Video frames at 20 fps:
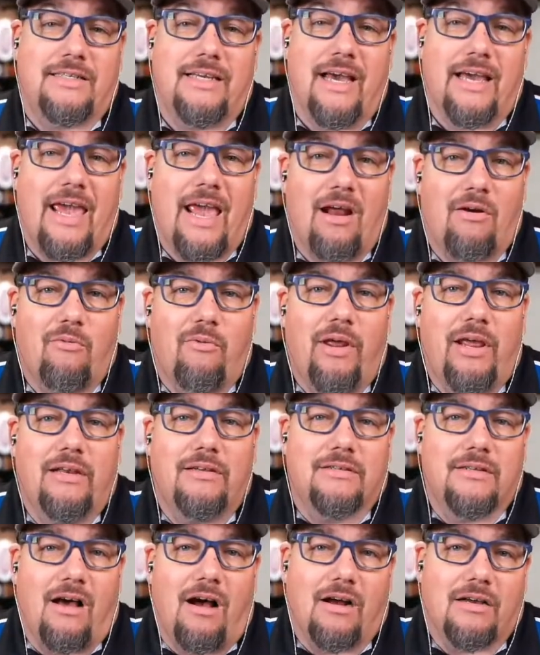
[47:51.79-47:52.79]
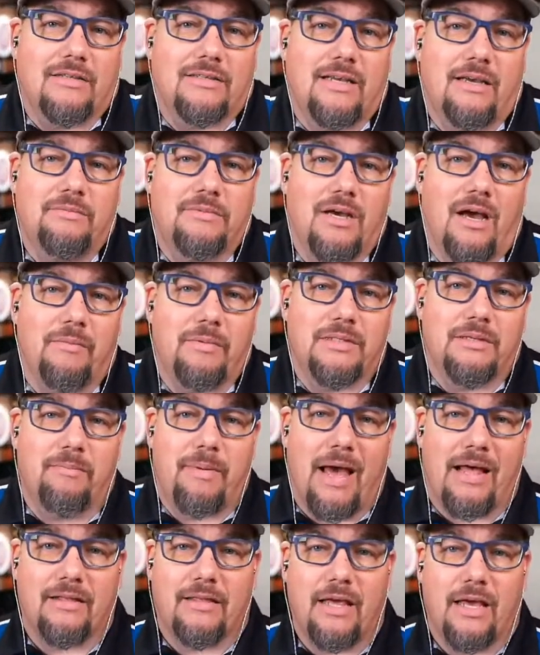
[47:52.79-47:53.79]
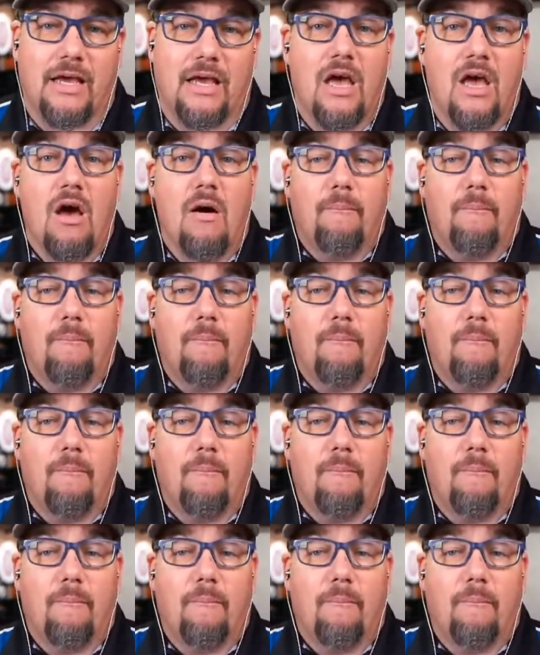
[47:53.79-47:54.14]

See, I can't read and talk at the same time. It's a bad thing.